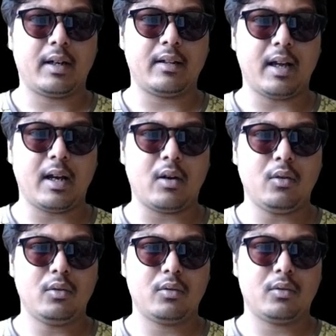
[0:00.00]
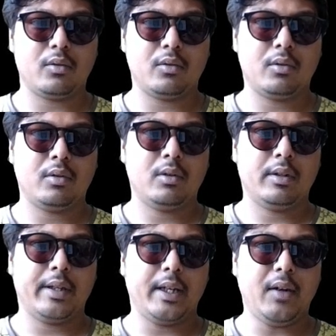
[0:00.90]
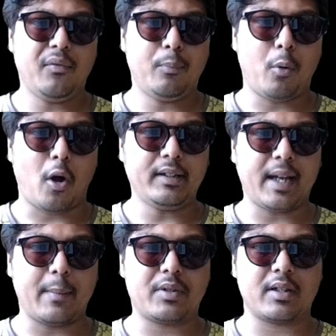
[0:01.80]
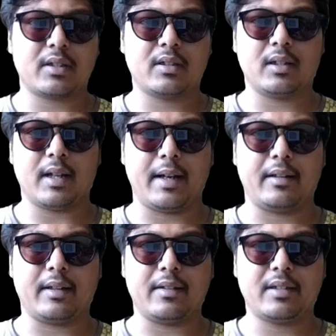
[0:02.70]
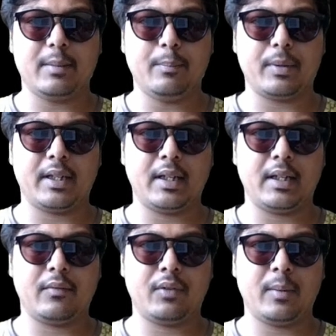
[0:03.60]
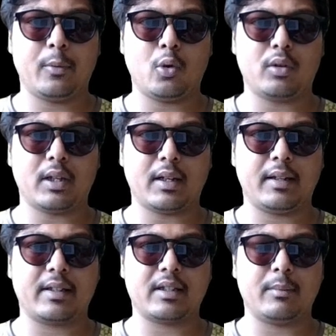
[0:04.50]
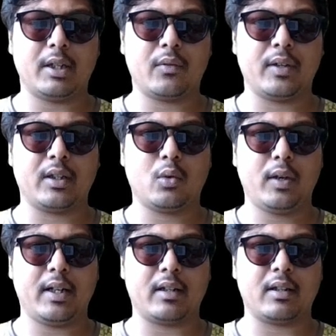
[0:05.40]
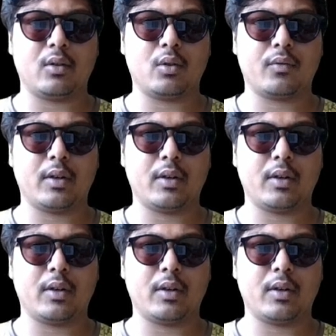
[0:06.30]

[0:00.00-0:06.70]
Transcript: and now if pawn captures the knight, then simply we broke the connection between queen and the rook.